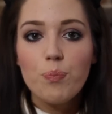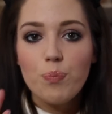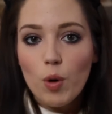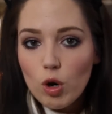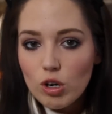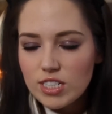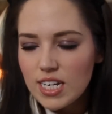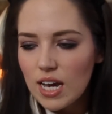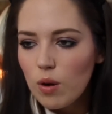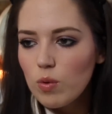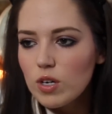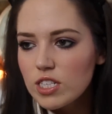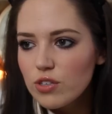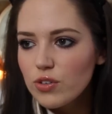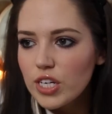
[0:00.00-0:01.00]
But I
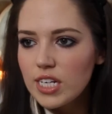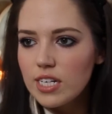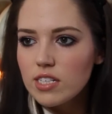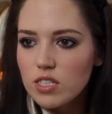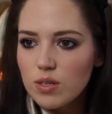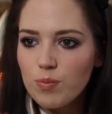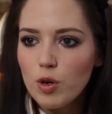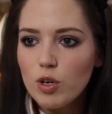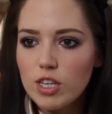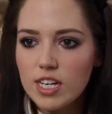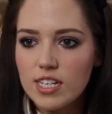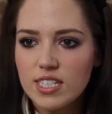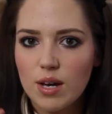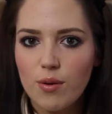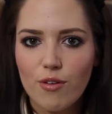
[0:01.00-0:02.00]
was looking at some
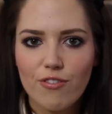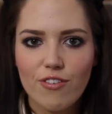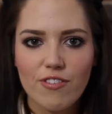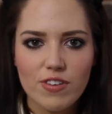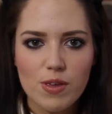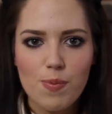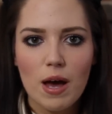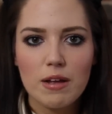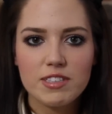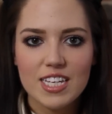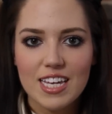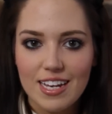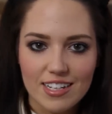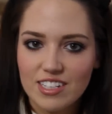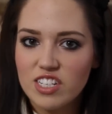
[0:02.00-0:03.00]
others that were 50 pounds
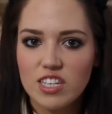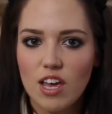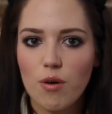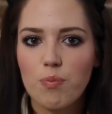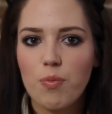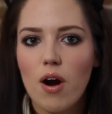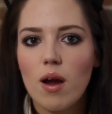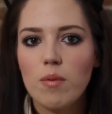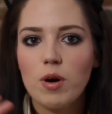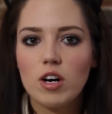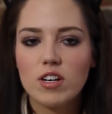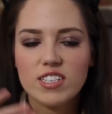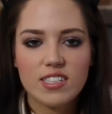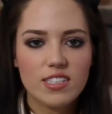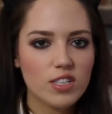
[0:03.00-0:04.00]
each, so
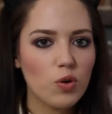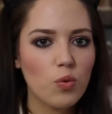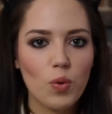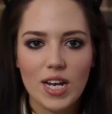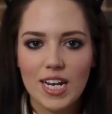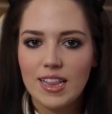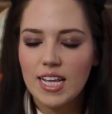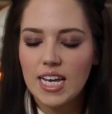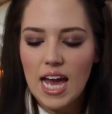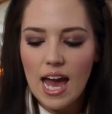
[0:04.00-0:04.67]
Primark's still winning the